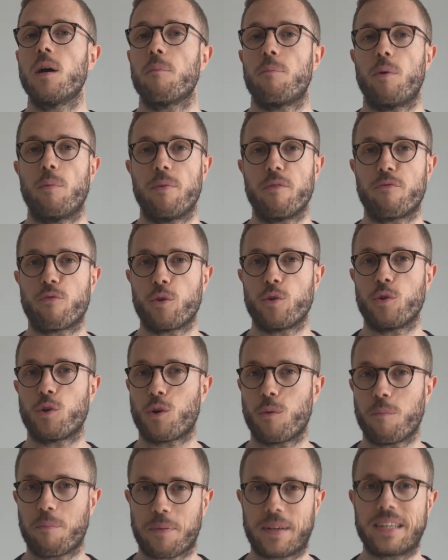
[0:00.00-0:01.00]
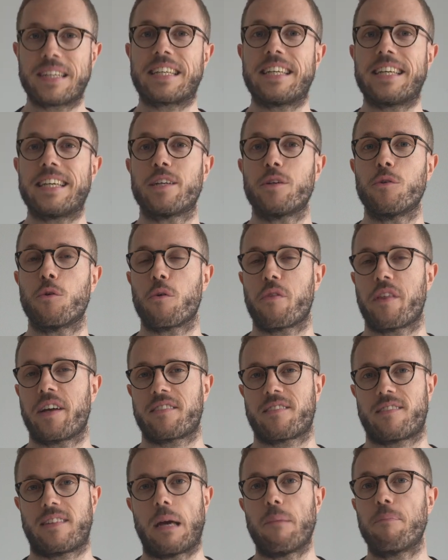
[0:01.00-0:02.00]
But before you completely ignore
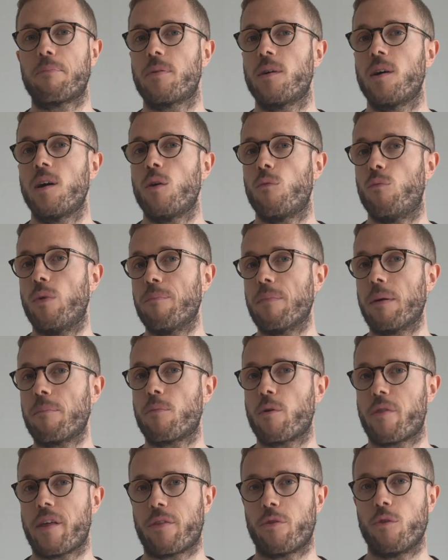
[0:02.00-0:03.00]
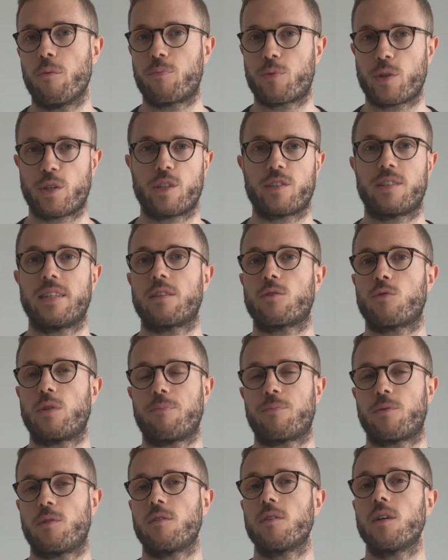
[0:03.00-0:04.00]
that step, remember that the product
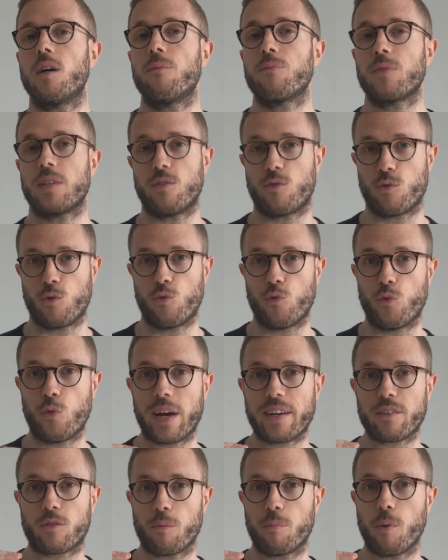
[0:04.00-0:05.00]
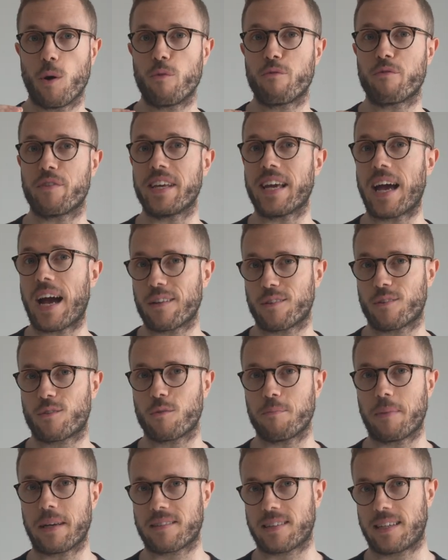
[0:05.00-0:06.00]
description is right above the Add
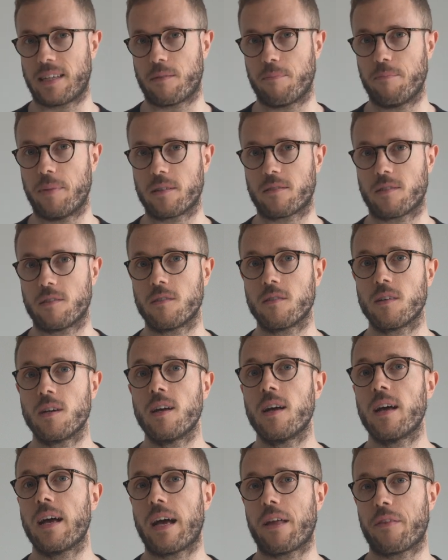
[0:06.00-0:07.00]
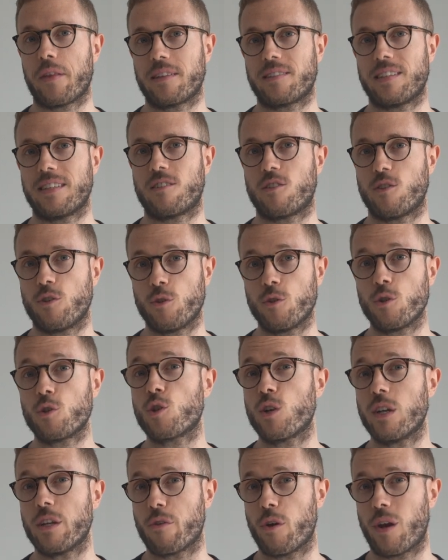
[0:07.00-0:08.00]
to Basket button and that it's
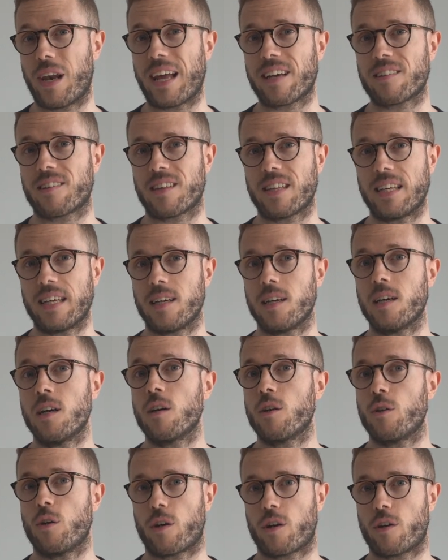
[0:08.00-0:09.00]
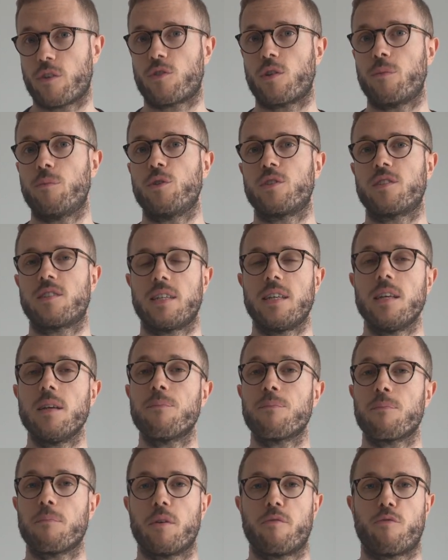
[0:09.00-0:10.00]
usually the last thing your customers see
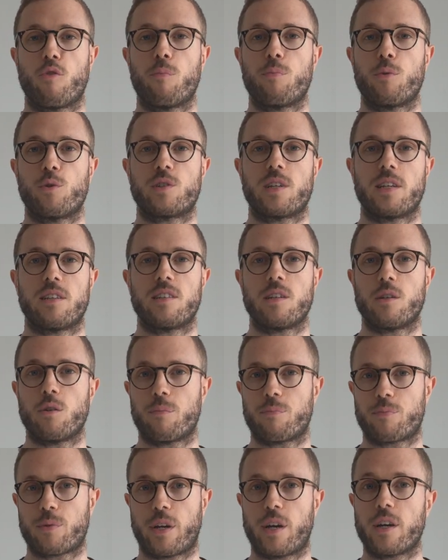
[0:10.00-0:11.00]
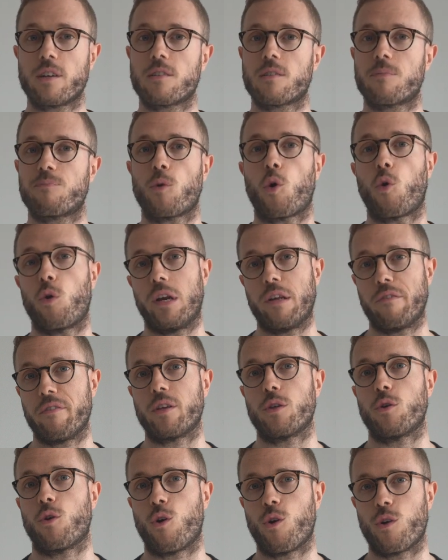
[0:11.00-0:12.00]
before purchasing your product or
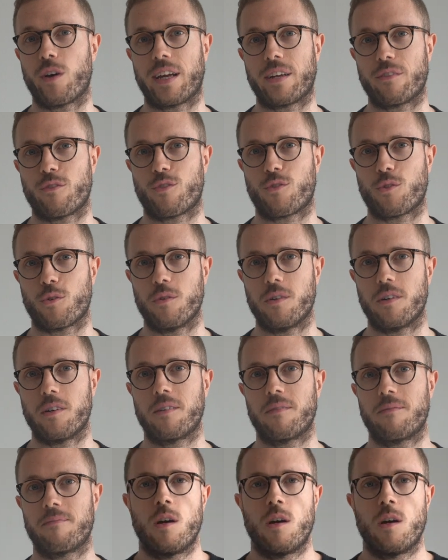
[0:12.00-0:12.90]
leaving your online store.